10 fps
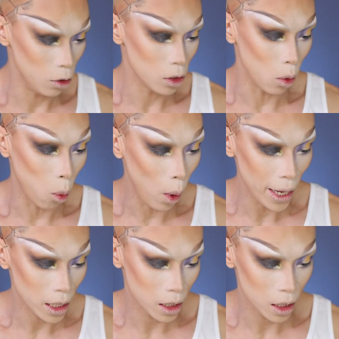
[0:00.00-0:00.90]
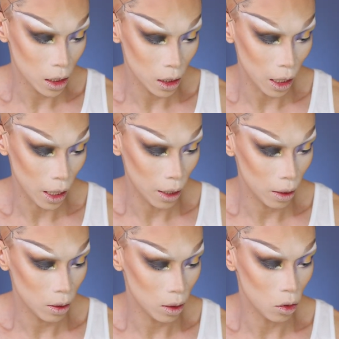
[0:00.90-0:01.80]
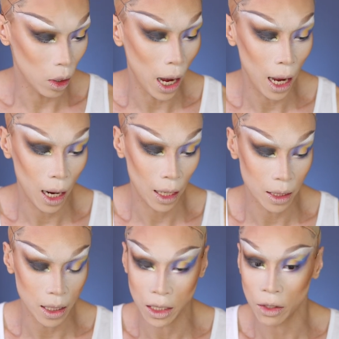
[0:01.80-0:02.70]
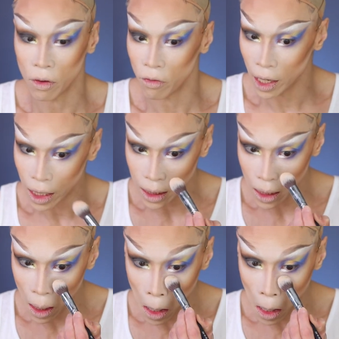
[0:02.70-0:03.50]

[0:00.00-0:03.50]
to use the white to highlight the center of the face.